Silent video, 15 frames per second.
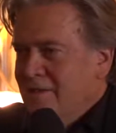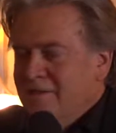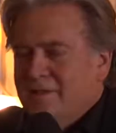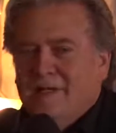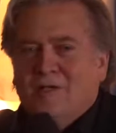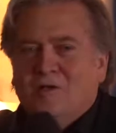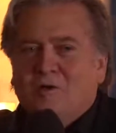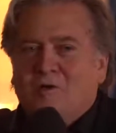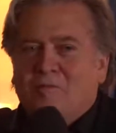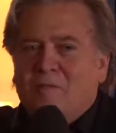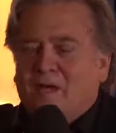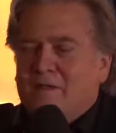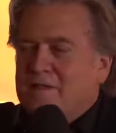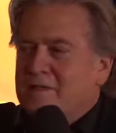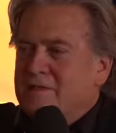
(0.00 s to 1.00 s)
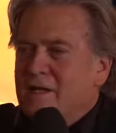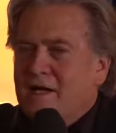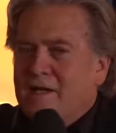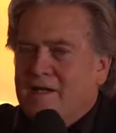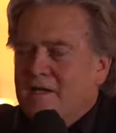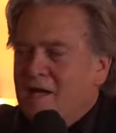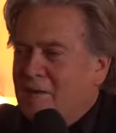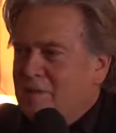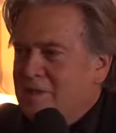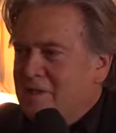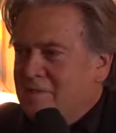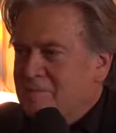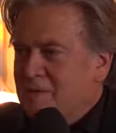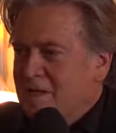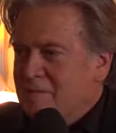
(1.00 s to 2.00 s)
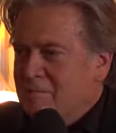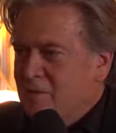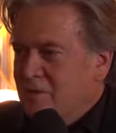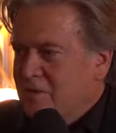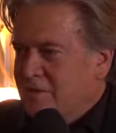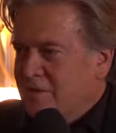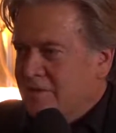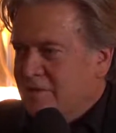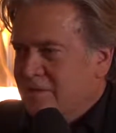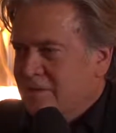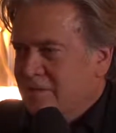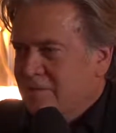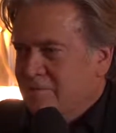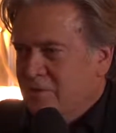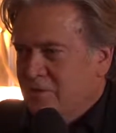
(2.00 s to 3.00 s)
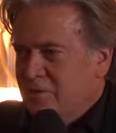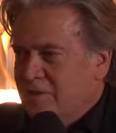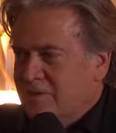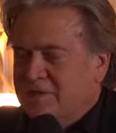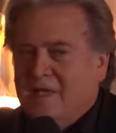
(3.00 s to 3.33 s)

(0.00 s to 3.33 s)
They know about the Dalai Lama and the Tibetan Buddhists.